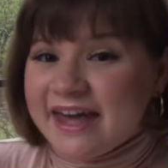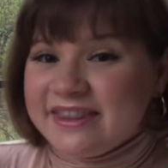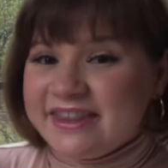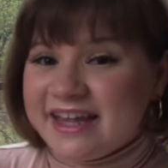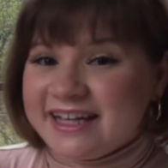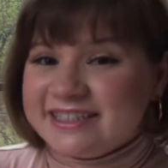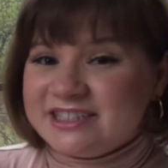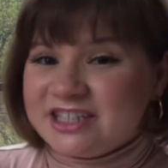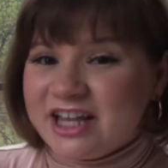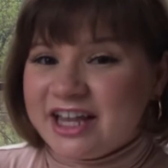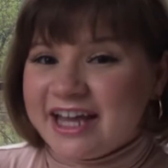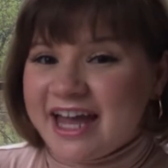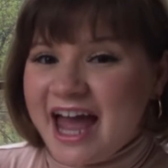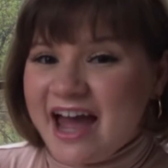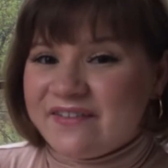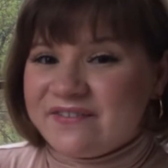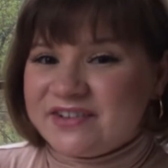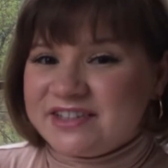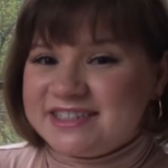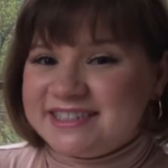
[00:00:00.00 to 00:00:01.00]
that's all I
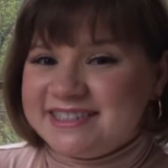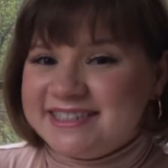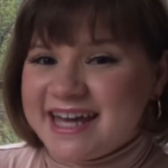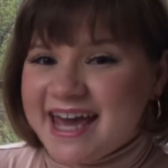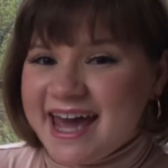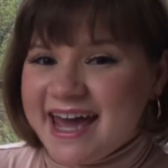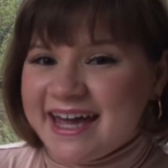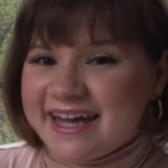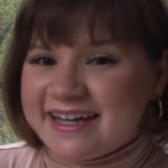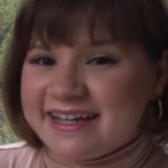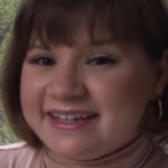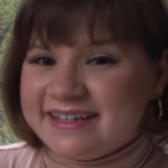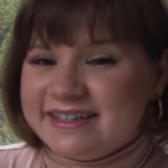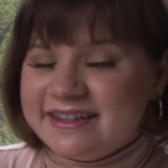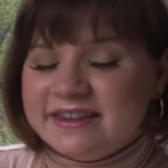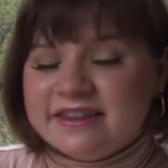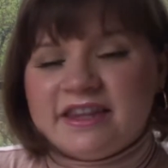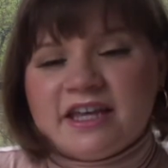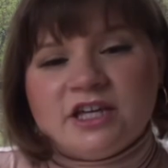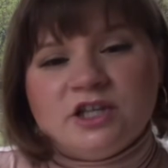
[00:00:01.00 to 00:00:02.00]
have for today.
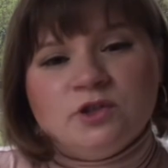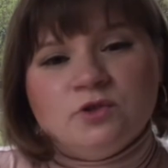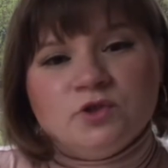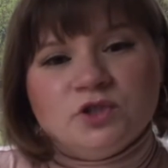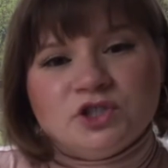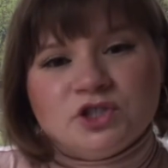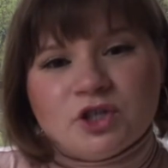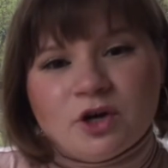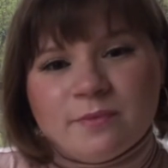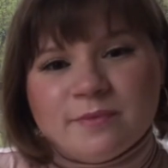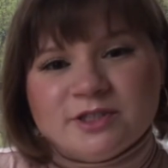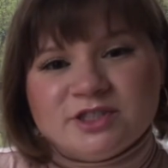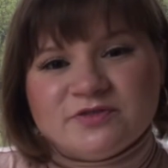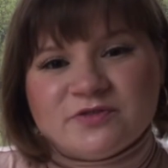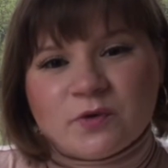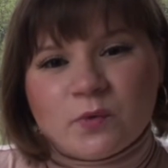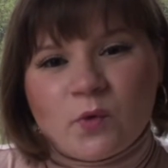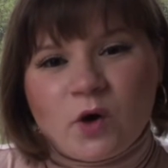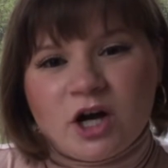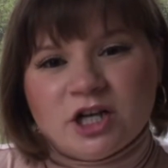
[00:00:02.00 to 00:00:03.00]
Thank you so much
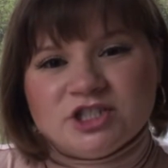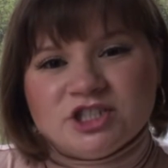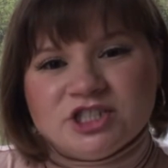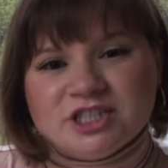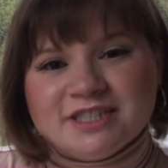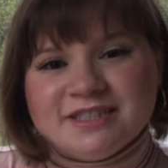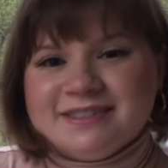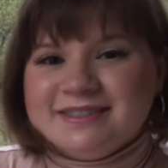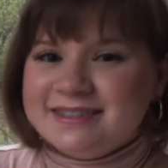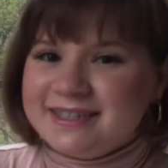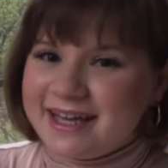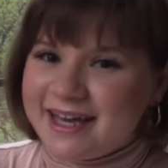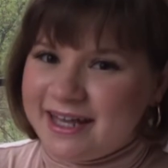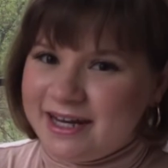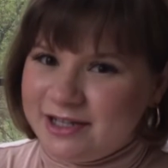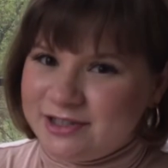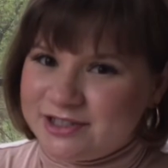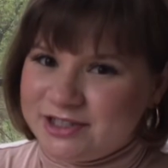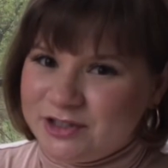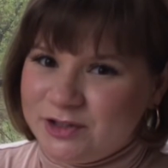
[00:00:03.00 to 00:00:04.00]
for watching, and
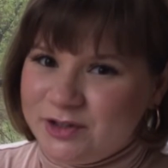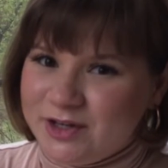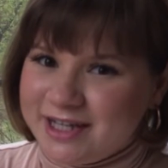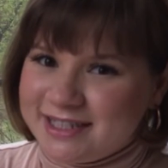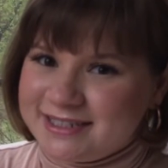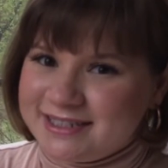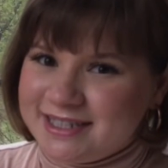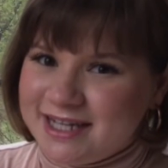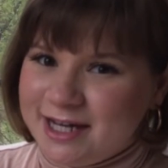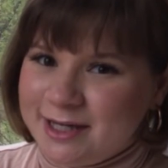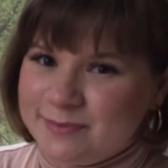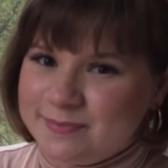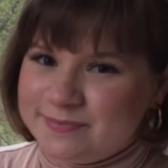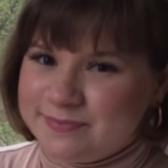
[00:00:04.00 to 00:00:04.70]
I'll see you next time.